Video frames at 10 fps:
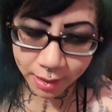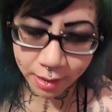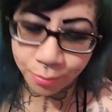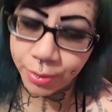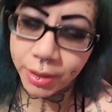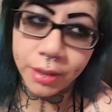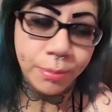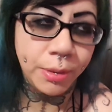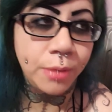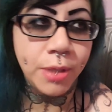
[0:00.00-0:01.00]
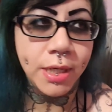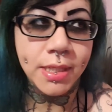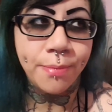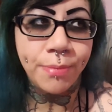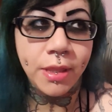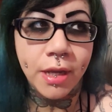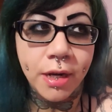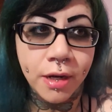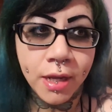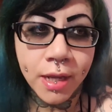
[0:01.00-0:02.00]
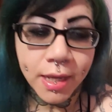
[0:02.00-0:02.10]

and I really, really wanted something there.